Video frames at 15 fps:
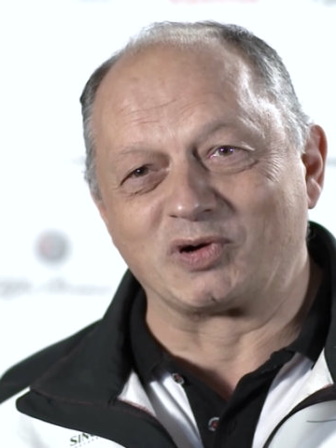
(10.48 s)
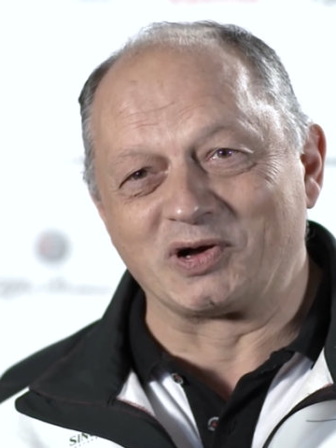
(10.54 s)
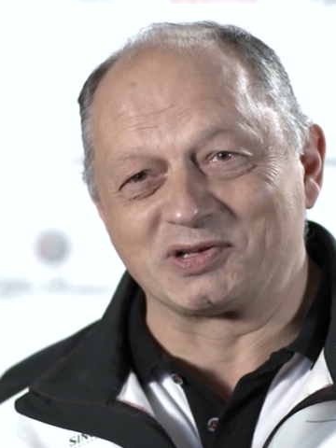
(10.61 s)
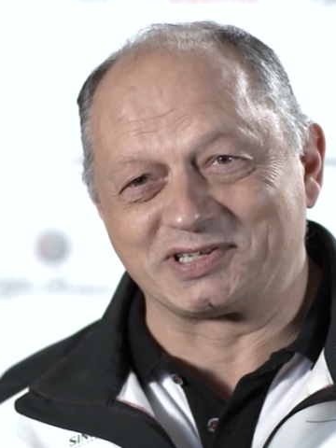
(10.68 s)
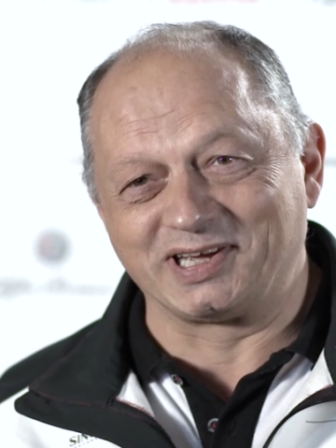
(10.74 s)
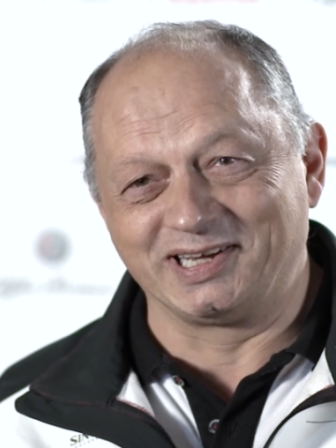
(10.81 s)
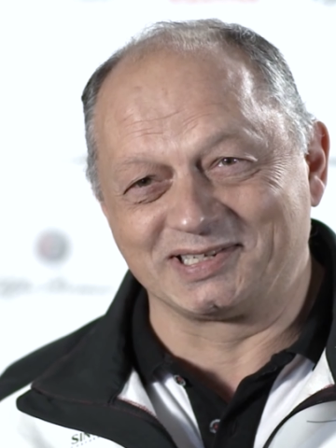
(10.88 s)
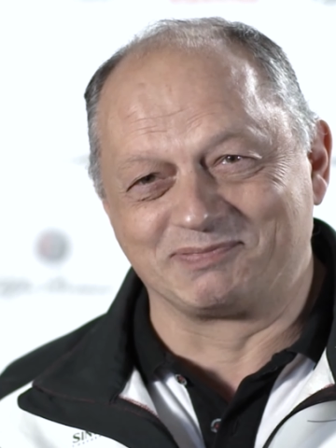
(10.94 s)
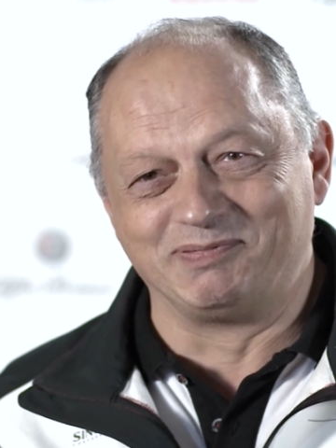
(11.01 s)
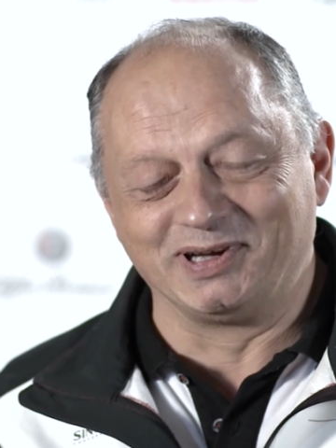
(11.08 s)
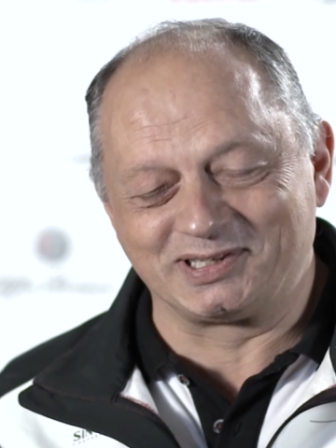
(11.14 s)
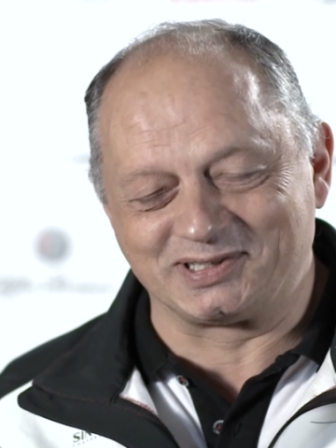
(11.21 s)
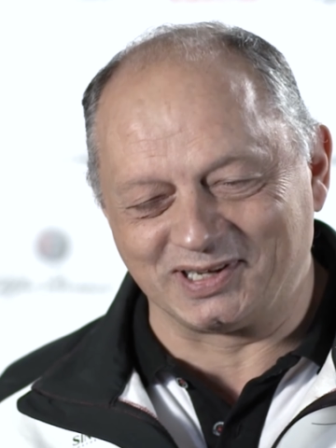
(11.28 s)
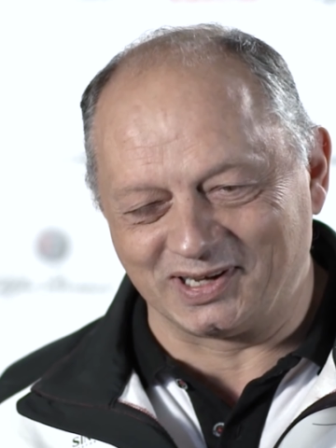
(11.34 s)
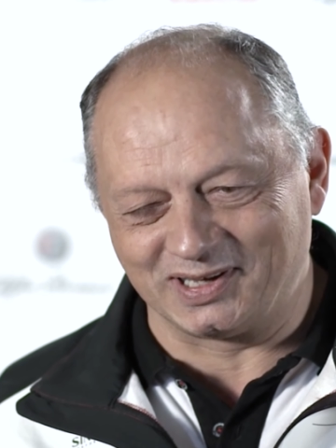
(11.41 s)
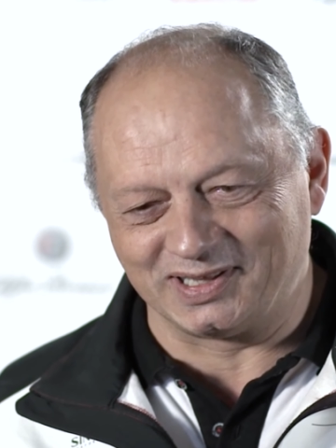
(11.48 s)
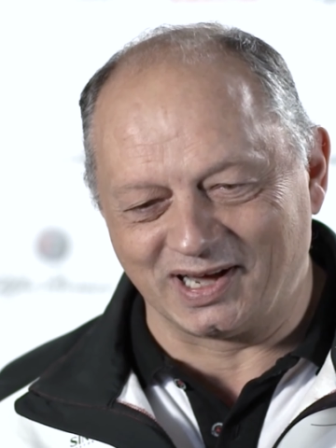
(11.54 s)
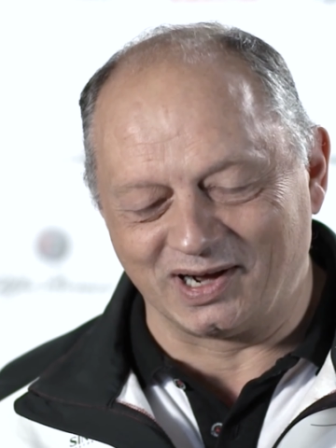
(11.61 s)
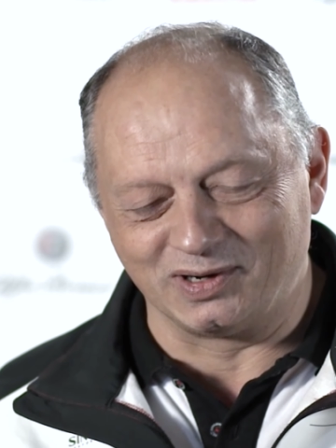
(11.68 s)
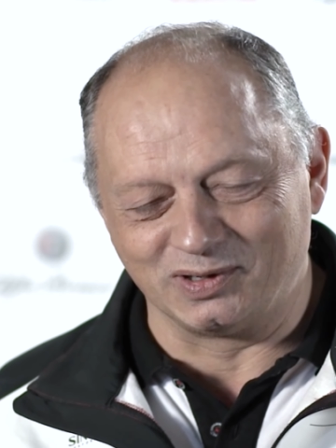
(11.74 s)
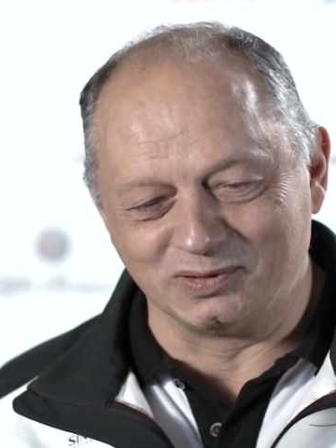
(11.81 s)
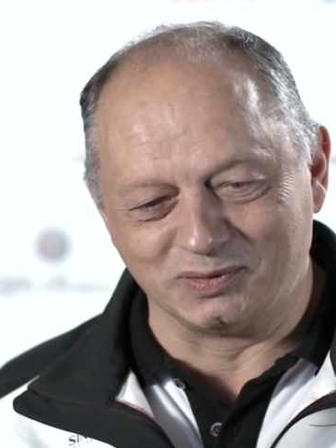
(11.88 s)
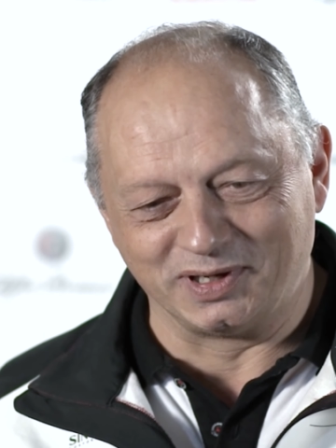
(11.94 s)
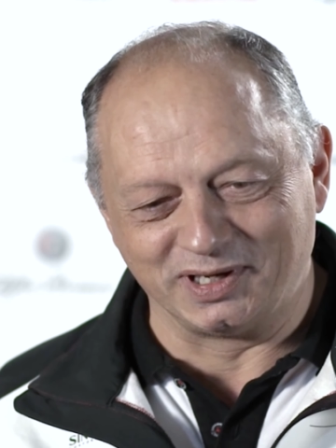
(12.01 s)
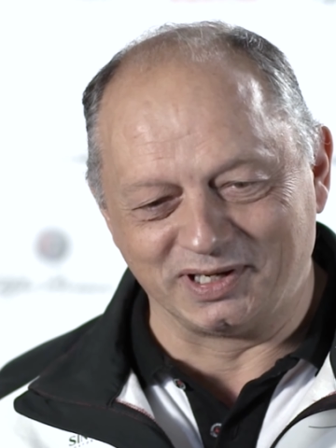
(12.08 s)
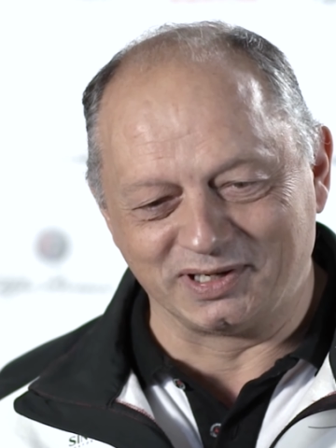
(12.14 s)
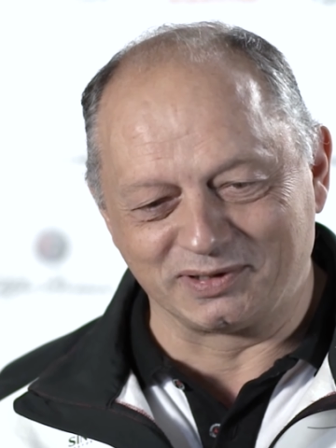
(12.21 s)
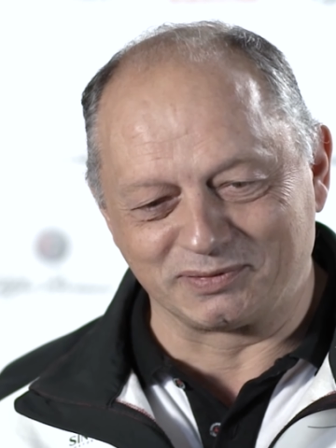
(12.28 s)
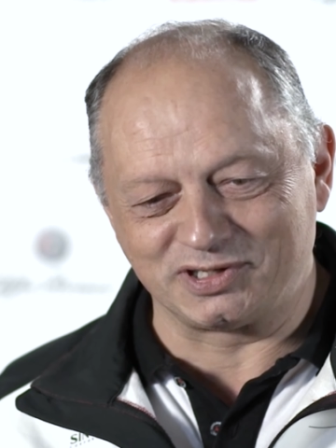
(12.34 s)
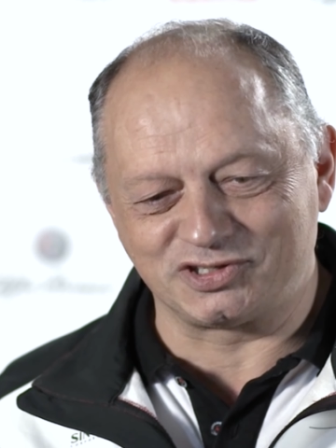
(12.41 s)
process, but uh, now
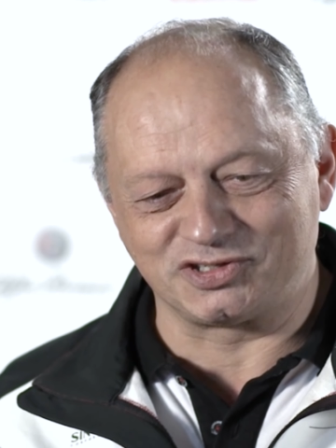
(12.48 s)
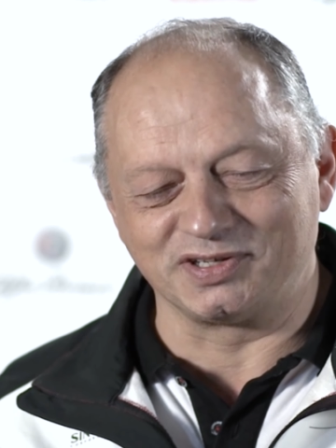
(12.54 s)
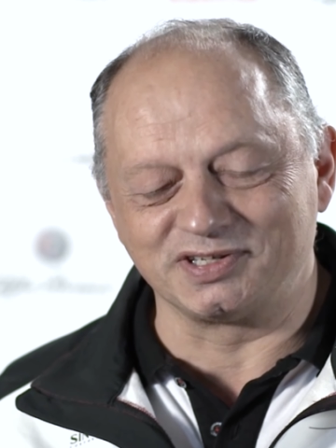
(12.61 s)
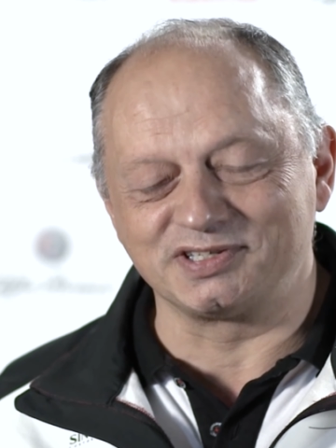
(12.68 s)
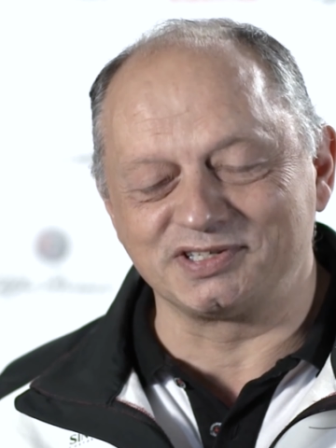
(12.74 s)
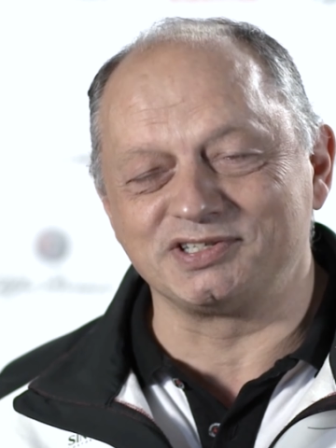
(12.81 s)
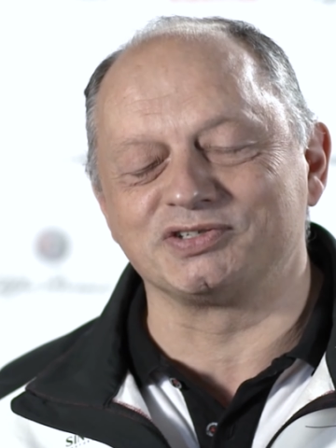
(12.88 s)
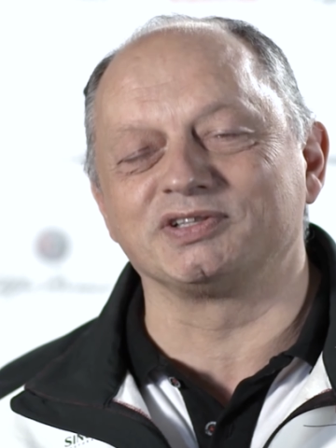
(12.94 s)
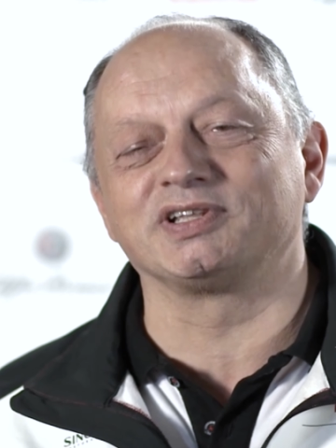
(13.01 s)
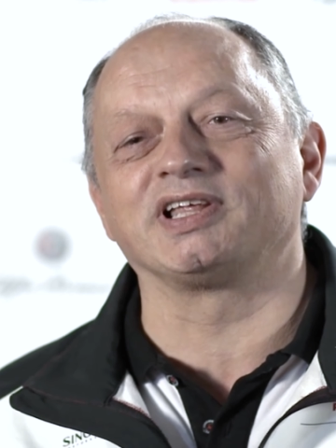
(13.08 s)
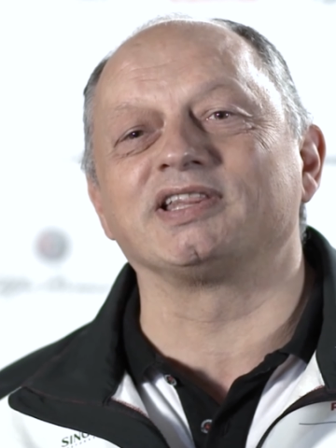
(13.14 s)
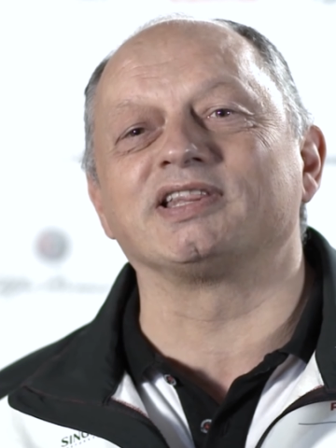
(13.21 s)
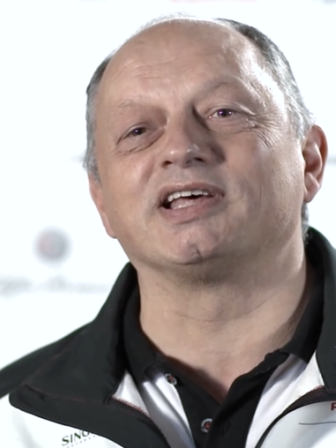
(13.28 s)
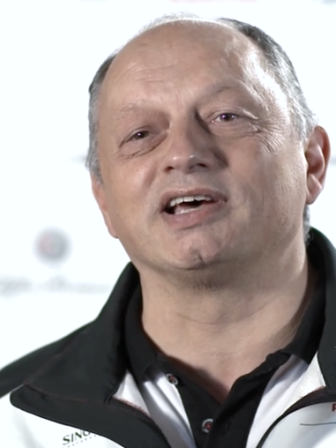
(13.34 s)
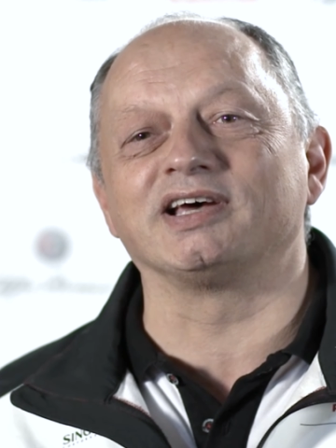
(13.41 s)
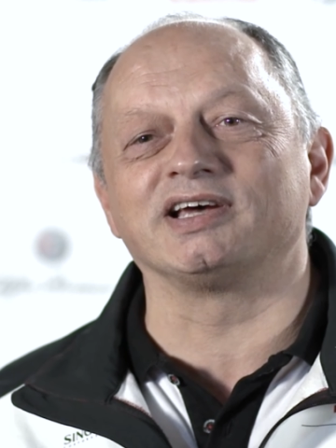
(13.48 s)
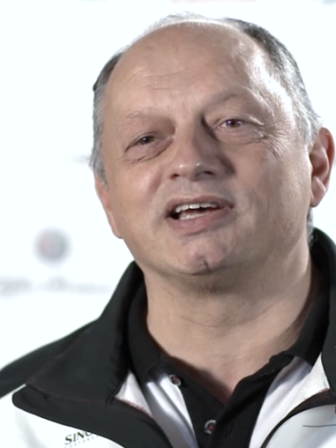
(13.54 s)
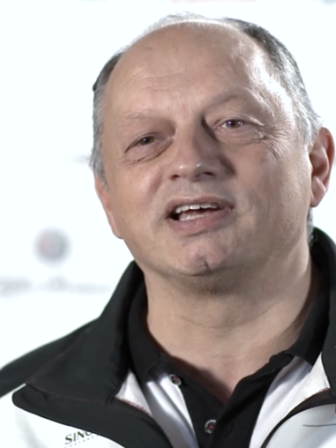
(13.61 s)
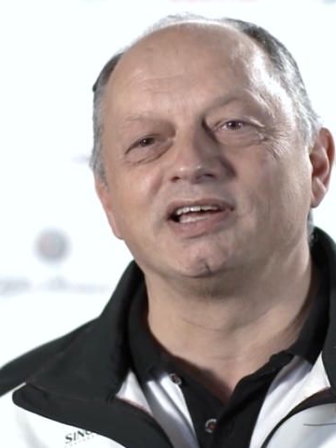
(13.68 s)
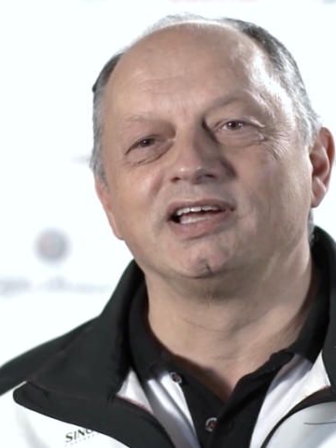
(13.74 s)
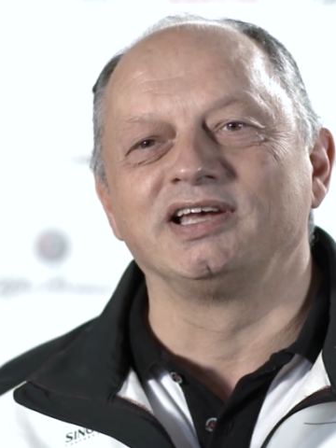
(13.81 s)
we reached a decision and uh,